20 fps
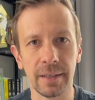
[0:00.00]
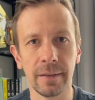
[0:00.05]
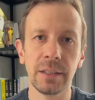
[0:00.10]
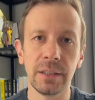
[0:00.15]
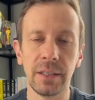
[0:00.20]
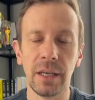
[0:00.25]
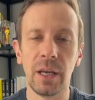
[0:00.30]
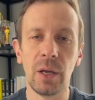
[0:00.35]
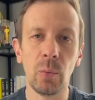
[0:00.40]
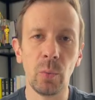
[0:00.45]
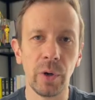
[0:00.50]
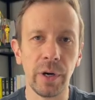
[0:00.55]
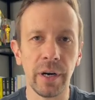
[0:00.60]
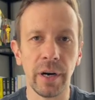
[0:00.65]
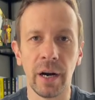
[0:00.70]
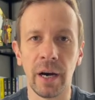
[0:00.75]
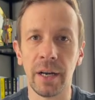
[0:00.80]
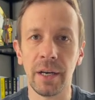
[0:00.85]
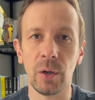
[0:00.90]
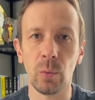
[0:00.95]
Today we're
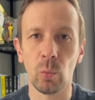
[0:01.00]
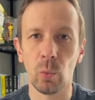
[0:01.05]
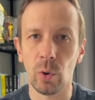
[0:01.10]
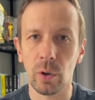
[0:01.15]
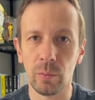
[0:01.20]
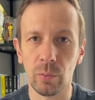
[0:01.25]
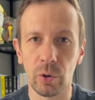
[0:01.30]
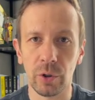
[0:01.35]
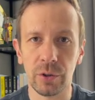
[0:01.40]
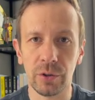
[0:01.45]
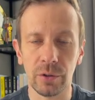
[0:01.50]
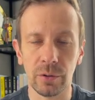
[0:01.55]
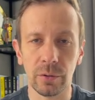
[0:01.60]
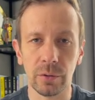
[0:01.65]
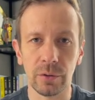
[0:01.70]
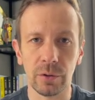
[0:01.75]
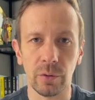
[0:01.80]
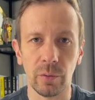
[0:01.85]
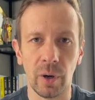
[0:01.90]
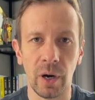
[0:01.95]
adding one more
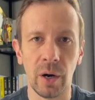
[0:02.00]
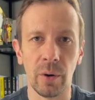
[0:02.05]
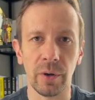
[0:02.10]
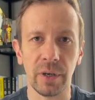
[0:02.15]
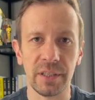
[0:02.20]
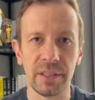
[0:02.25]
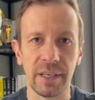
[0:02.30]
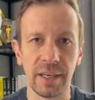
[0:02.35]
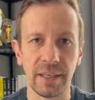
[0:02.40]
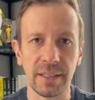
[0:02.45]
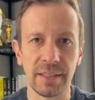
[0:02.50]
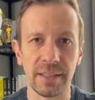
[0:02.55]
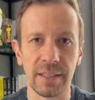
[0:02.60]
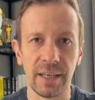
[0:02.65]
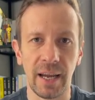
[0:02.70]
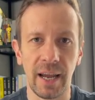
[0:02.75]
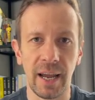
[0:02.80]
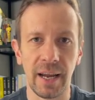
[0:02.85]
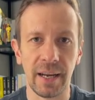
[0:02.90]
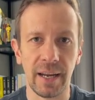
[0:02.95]
tool to our tech
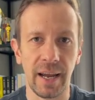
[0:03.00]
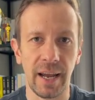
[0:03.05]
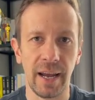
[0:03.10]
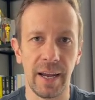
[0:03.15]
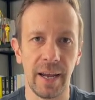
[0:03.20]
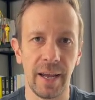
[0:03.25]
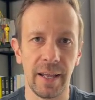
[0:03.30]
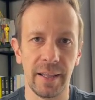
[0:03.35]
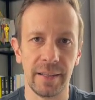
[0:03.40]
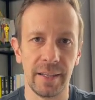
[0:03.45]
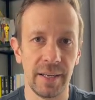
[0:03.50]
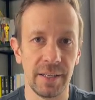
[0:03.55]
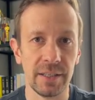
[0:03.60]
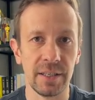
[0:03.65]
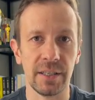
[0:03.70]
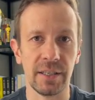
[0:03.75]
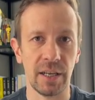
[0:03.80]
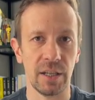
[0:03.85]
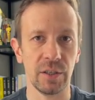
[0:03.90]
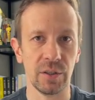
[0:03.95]
stack and it's
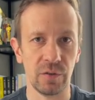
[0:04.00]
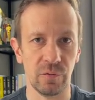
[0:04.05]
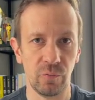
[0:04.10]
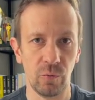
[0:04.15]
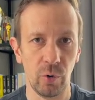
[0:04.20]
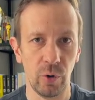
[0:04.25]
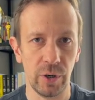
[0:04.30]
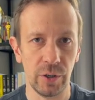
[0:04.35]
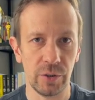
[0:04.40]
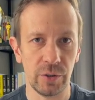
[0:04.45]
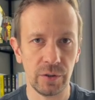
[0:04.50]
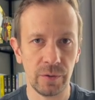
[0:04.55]
SalesForge.